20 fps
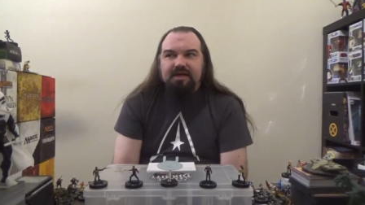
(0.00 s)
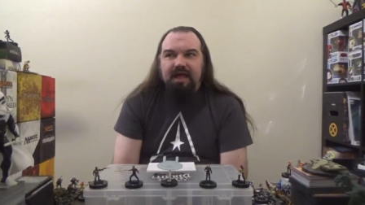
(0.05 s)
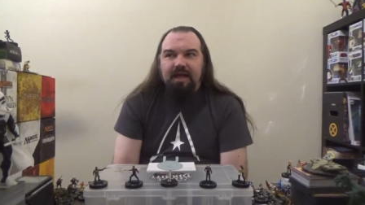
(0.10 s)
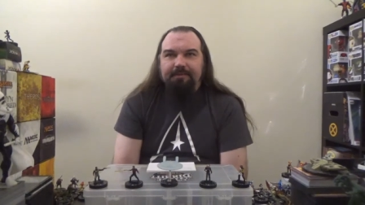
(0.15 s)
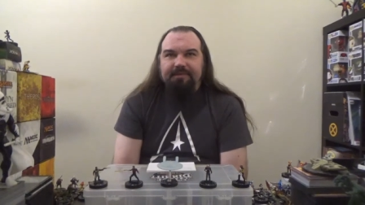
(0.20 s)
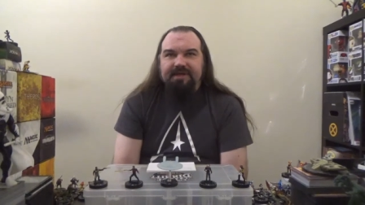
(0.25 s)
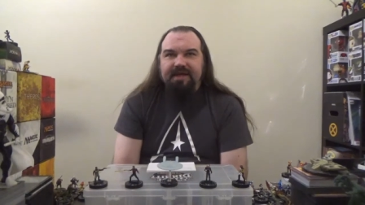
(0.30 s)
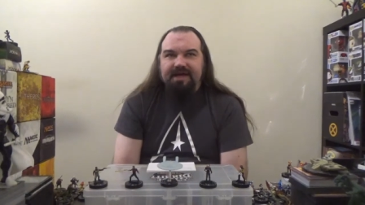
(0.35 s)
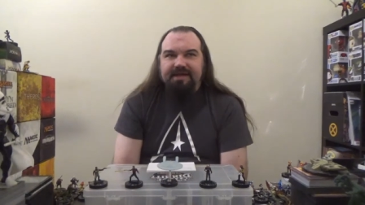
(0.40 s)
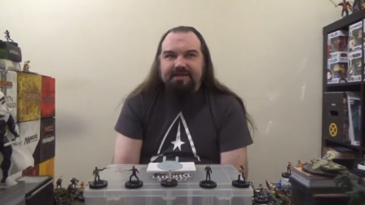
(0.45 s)

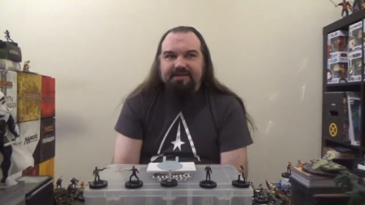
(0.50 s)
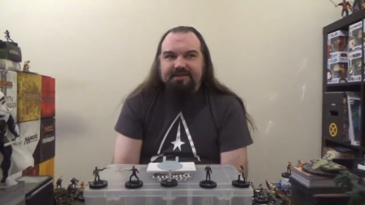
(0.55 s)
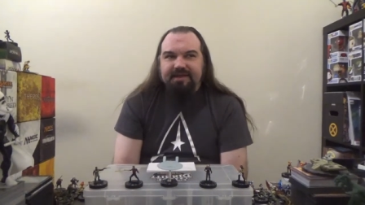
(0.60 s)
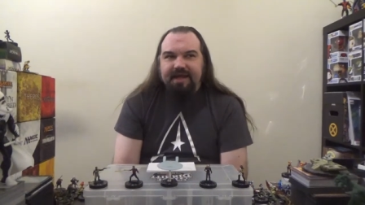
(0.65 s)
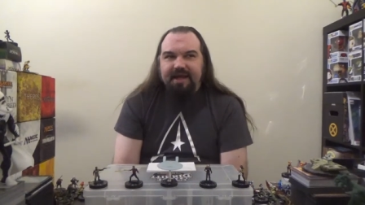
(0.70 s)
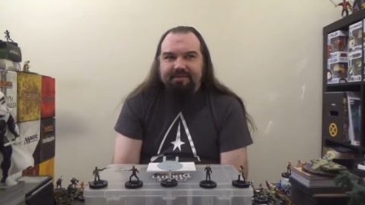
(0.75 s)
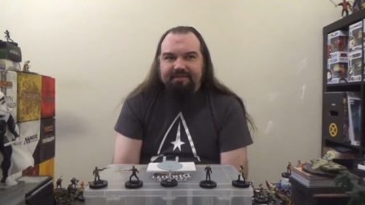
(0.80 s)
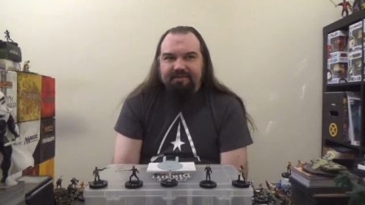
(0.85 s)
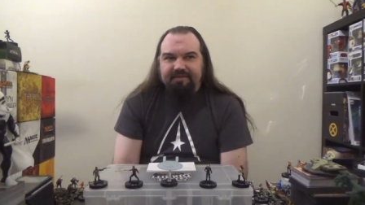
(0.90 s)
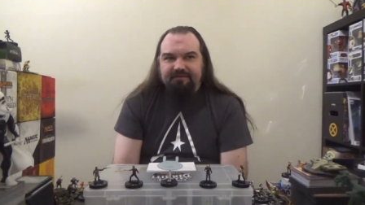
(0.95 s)
I'm kind of
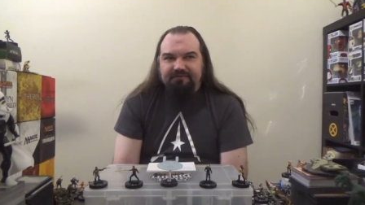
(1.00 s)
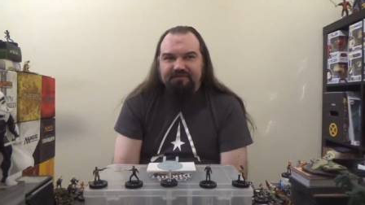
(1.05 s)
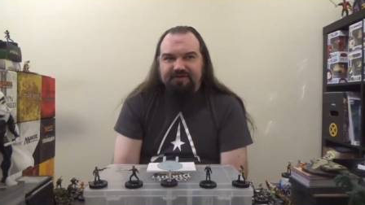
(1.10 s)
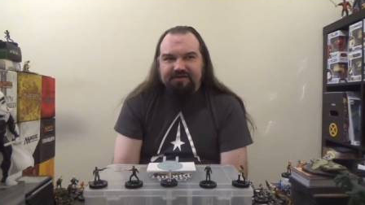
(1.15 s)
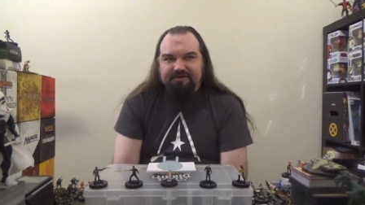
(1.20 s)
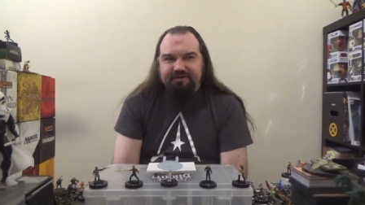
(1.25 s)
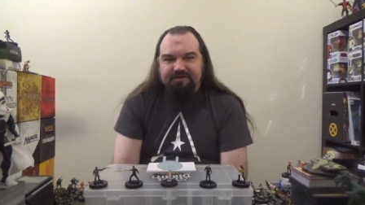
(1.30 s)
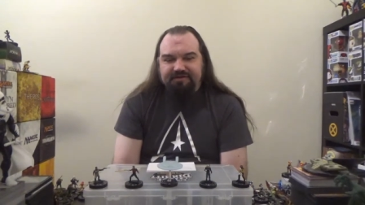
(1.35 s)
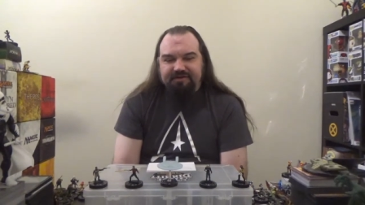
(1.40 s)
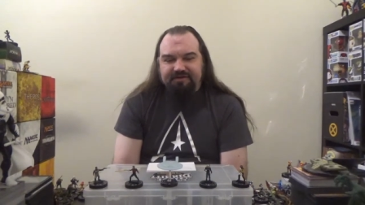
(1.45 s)
glad that the
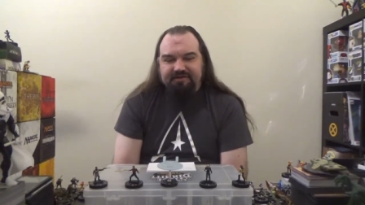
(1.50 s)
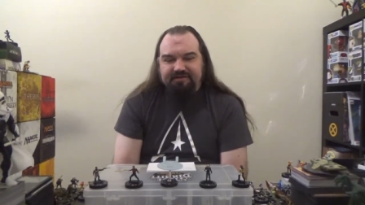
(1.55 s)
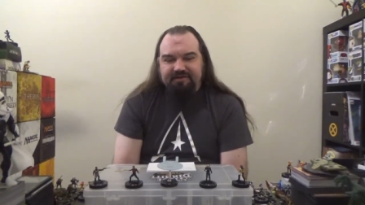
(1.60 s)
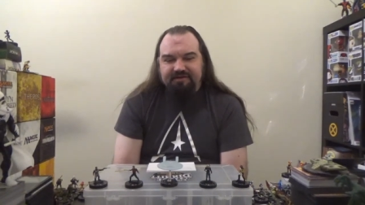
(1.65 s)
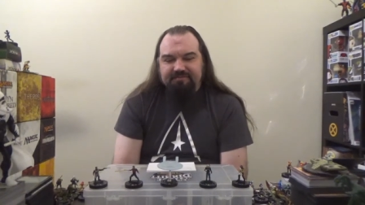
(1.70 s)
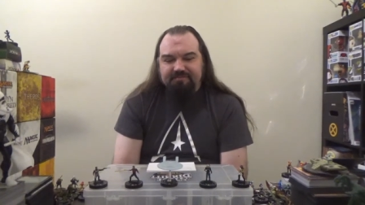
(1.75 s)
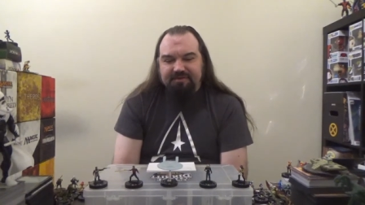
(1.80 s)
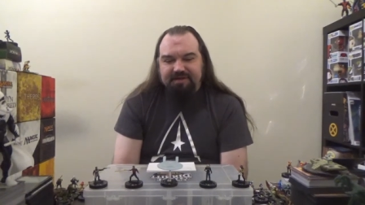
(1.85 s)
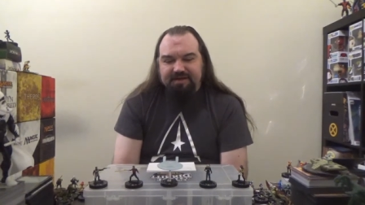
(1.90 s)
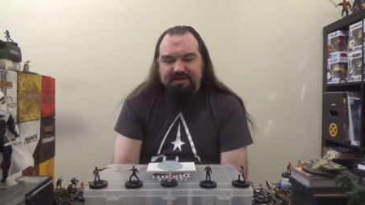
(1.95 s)
figure doesn't
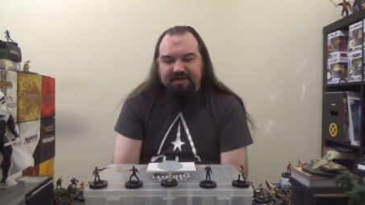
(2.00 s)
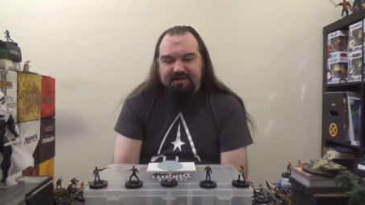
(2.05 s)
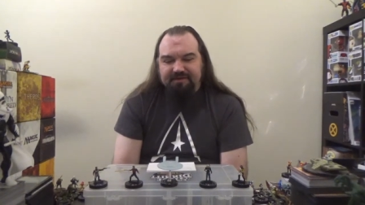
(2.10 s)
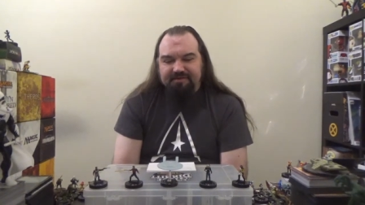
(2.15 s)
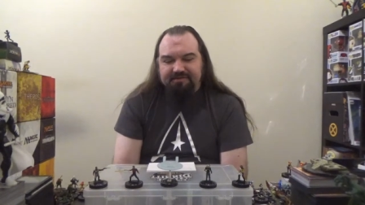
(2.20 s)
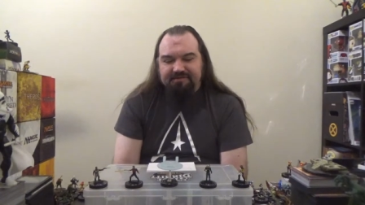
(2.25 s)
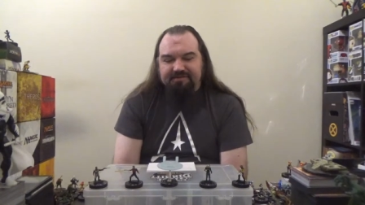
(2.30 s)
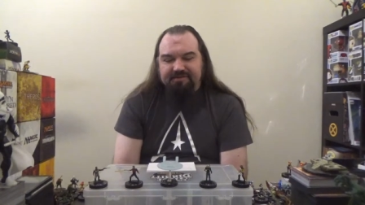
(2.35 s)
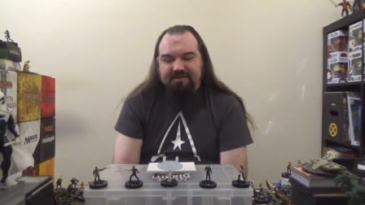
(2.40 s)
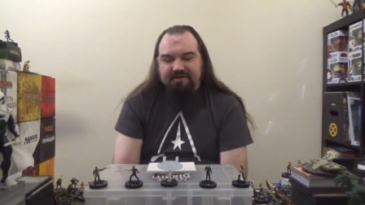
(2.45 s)
exist
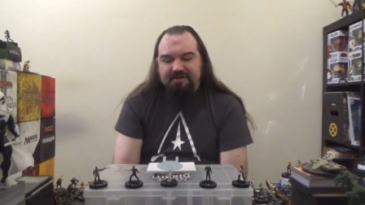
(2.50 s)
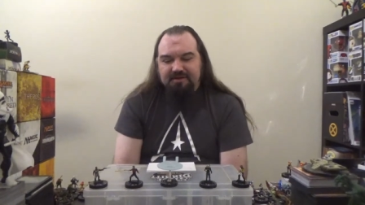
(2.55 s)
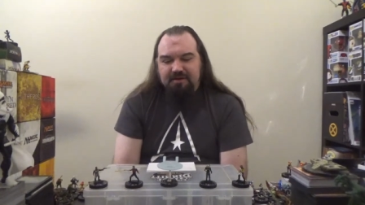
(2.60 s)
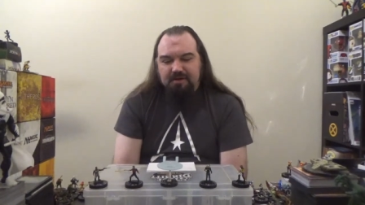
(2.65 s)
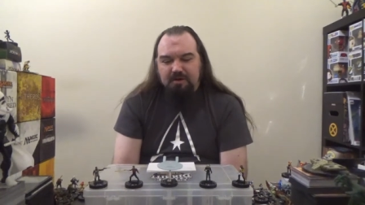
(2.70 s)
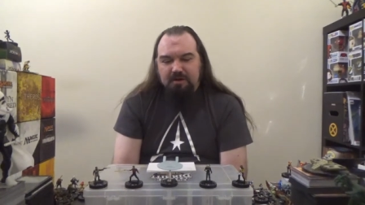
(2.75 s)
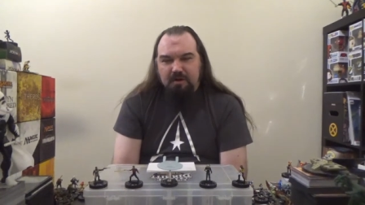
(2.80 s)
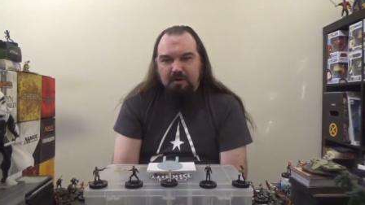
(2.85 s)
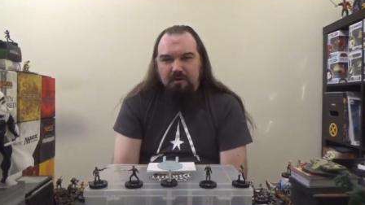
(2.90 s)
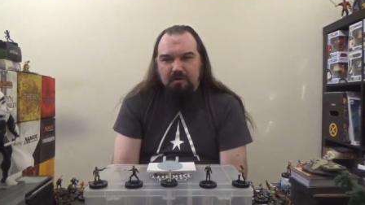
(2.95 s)
because,
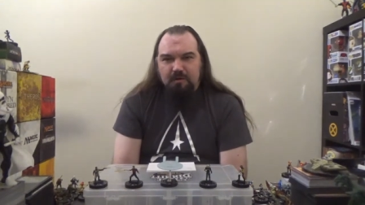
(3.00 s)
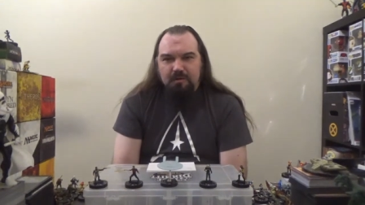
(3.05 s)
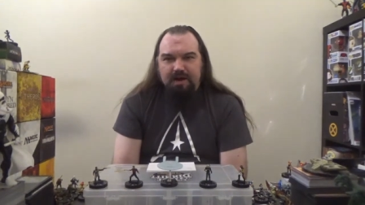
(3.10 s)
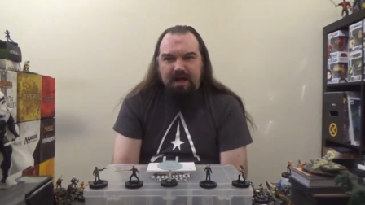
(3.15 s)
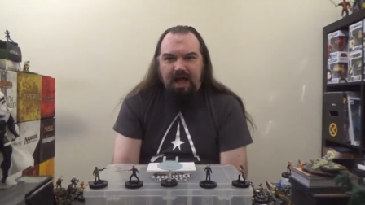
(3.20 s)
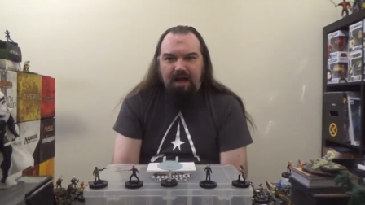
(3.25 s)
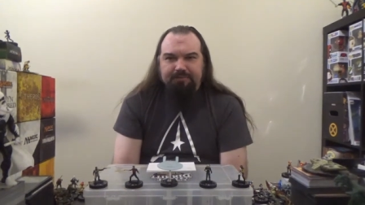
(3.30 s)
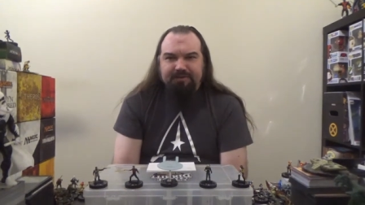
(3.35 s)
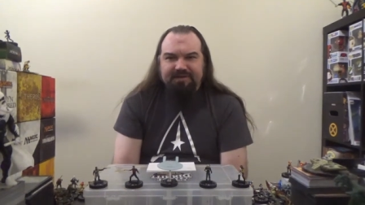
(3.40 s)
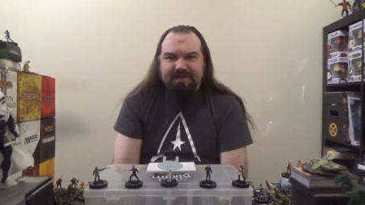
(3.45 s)
oh
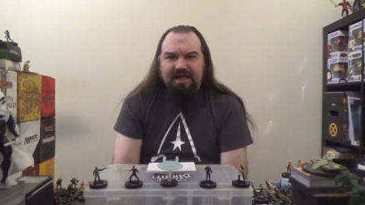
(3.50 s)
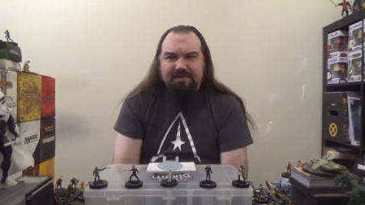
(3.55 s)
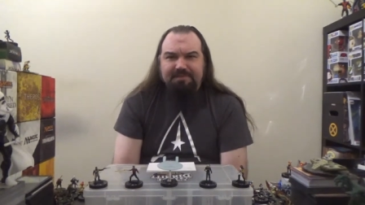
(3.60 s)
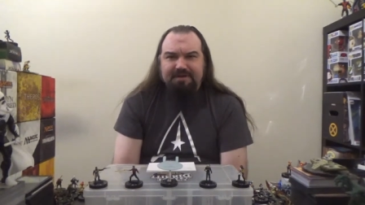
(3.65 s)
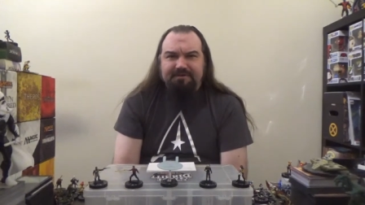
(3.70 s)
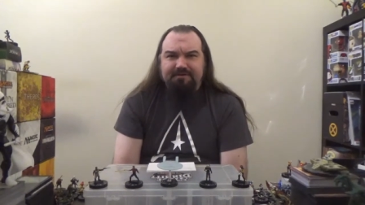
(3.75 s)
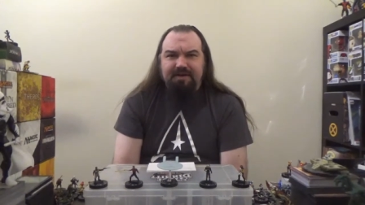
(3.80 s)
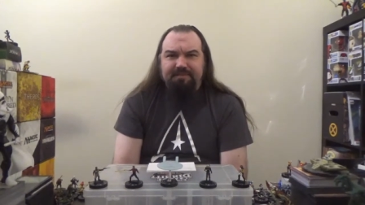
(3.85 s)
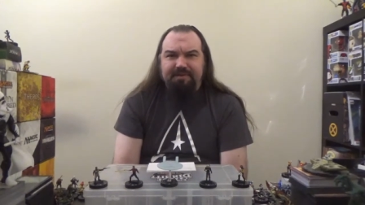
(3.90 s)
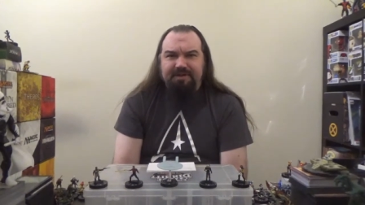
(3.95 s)
god, would that be
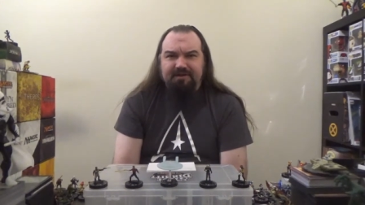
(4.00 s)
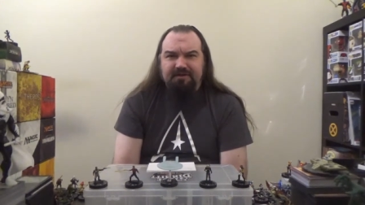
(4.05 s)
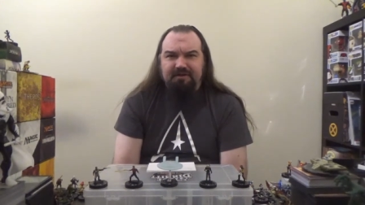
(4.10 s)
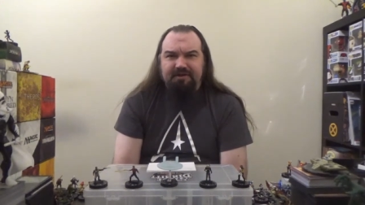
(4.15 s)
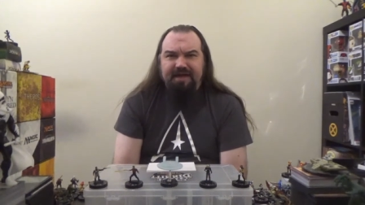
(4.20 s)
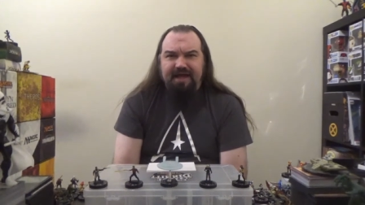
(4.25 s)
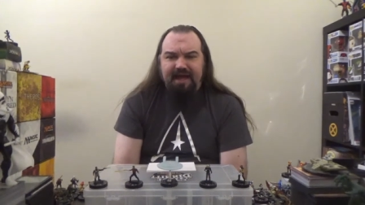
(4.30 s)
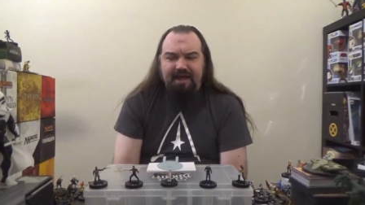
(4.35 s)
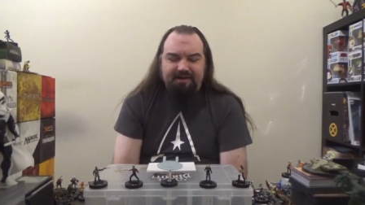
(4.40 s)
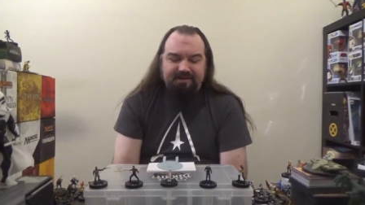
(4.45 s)
creepy to
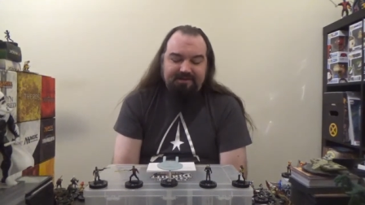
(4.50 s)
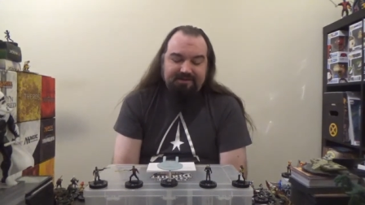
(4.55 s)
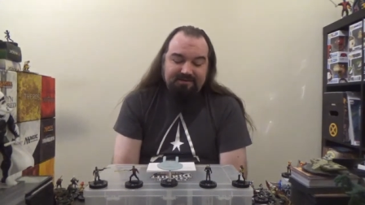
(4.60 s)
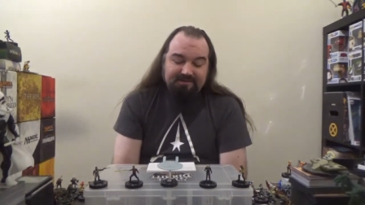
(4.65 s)
look at.